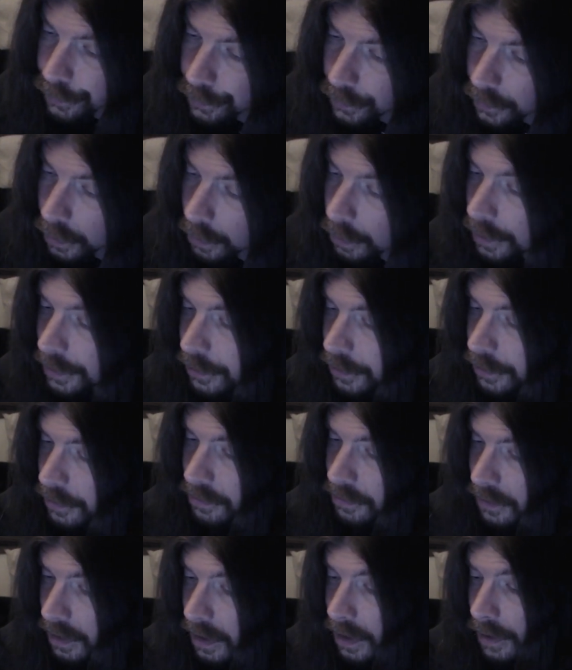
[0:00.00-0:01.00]
Well,
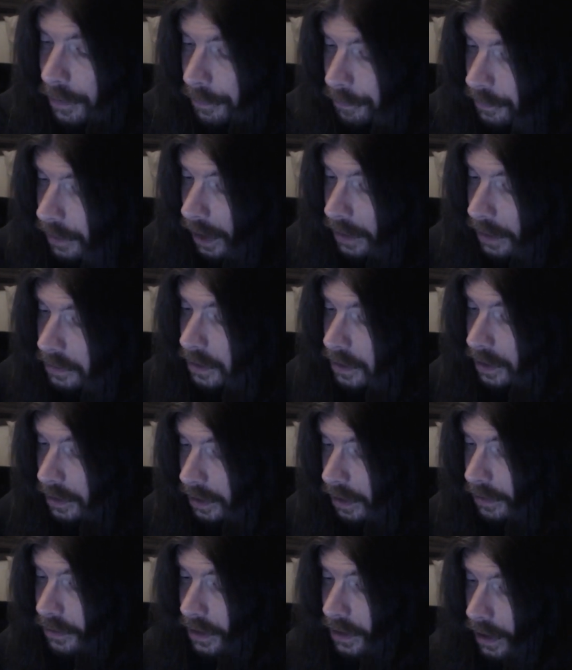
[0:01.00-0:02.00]
yeah.
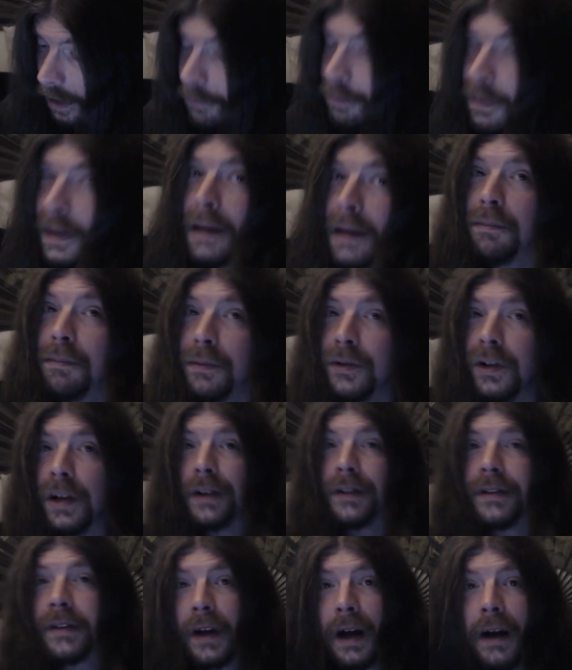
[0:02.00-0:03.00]
Like I said, I've been in
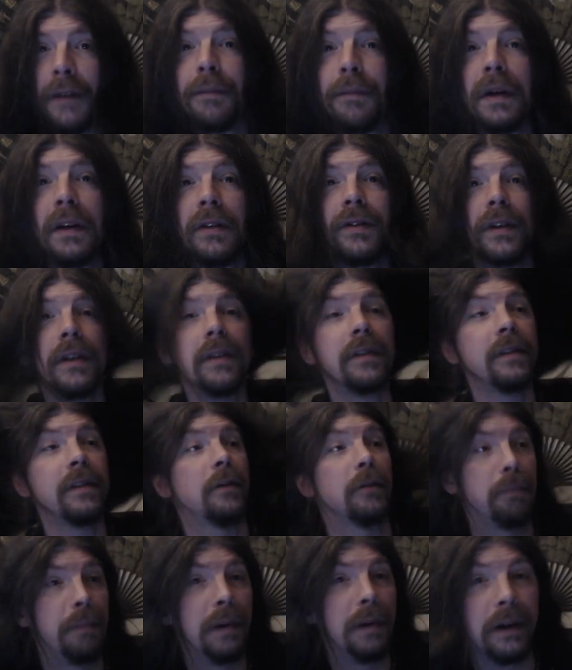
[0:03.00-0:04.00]
jail
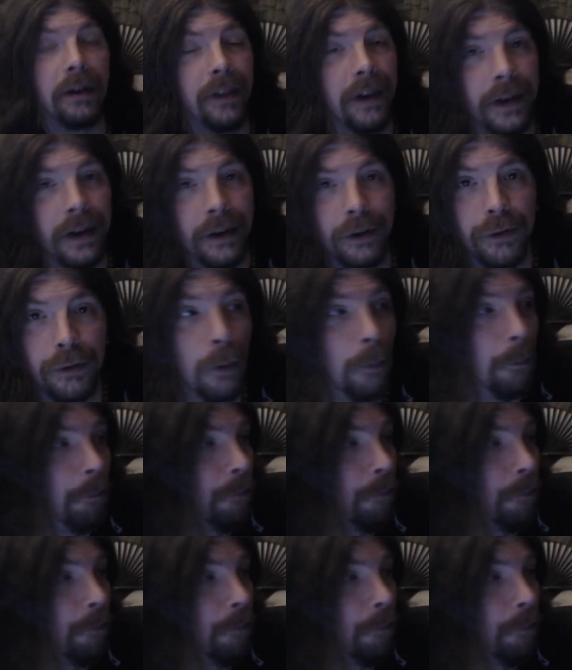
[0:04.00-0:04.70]
cells bigger than this room.